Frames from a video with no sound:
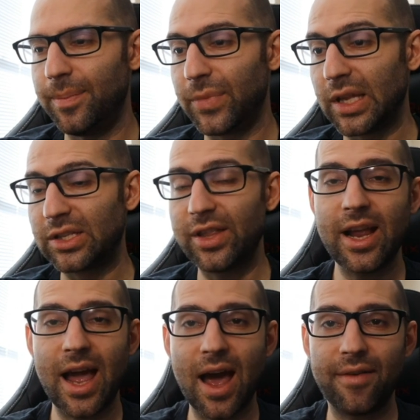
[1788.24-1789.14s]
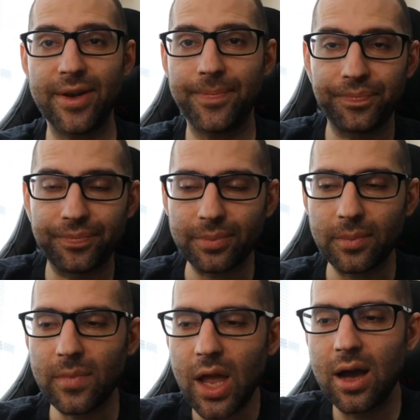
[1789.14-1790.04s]
So there you have it.
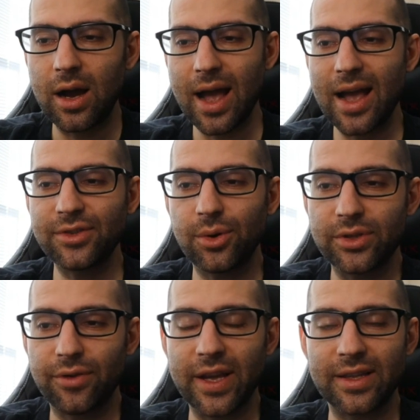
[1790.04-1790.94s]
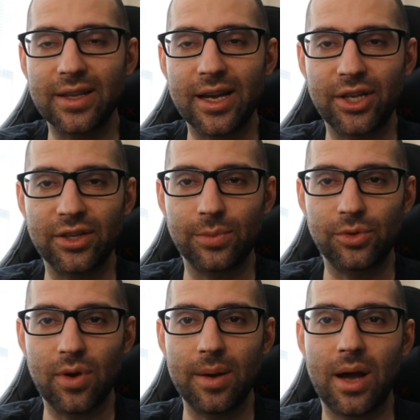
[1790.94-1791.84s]
As always, don't forget to like, share,
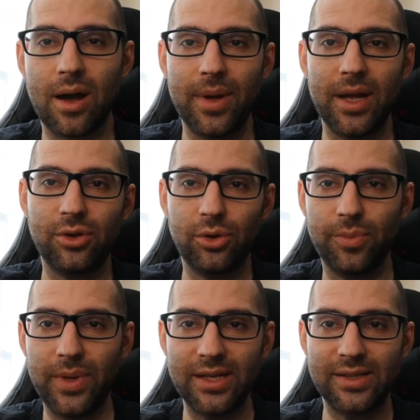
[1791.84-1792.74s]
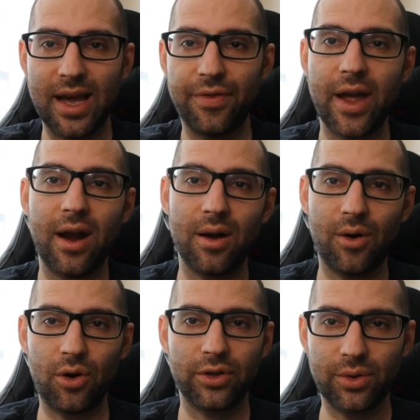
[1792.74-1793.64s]
subscribe, comment. Social media is down there.
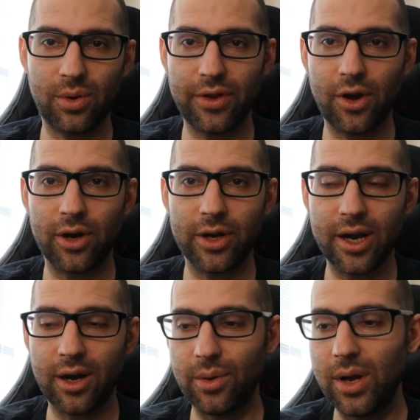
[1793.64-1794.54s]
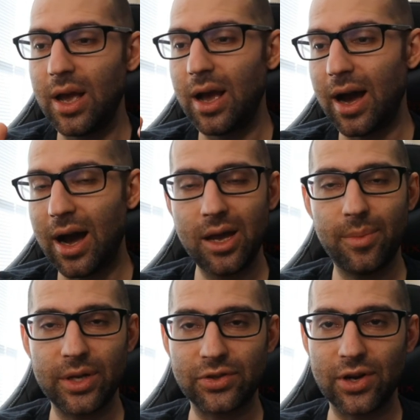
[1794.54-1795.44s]
Also on the audio. I
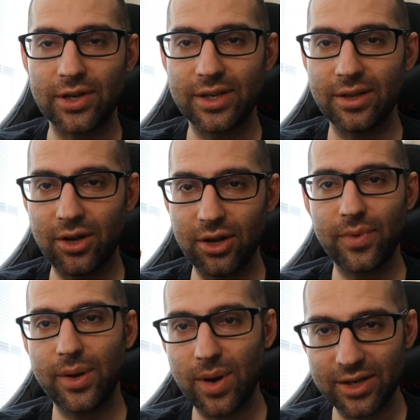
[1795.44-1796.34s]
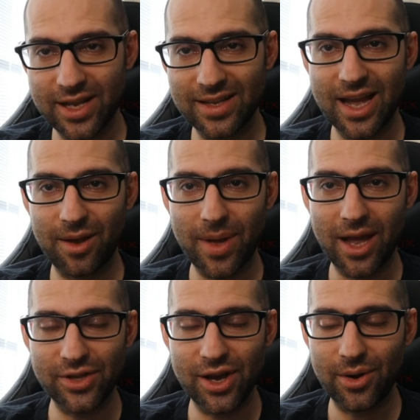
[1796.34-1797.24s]
am exhausted. Gonna rewatch that tag
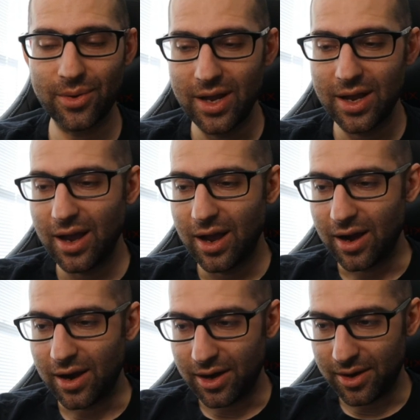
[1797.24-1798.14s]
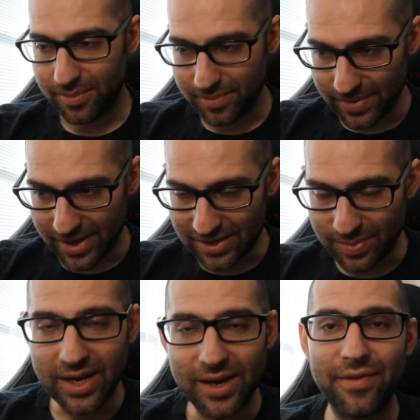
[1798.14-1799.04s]
match though. It's
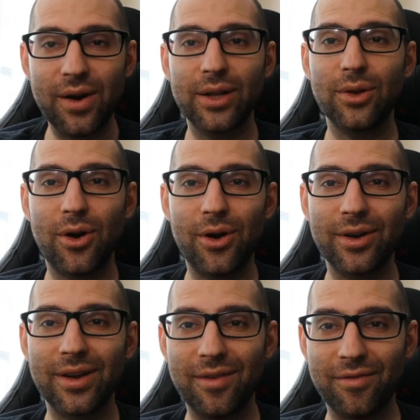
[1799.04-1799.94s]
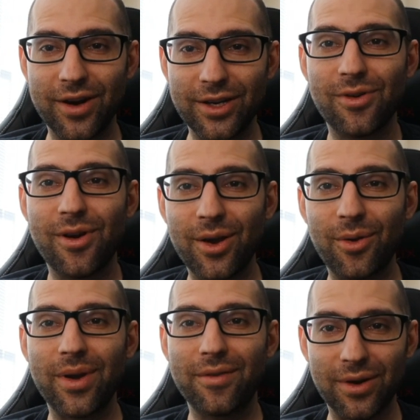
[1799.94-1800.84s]
been a very long and very
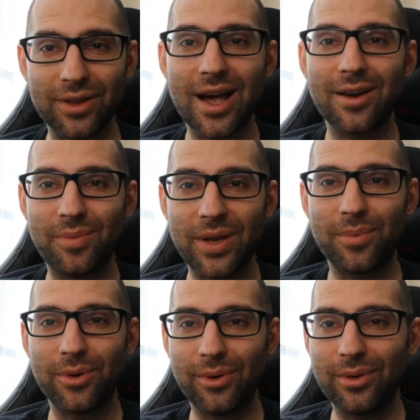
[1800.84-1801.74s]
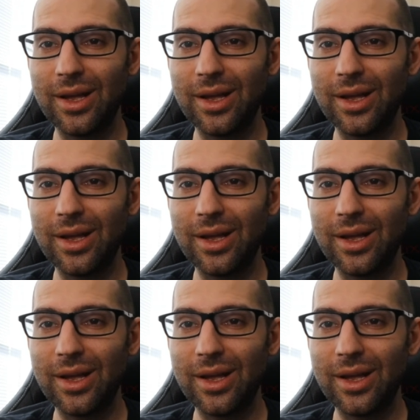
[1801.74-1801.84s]
trying week for a lot of people.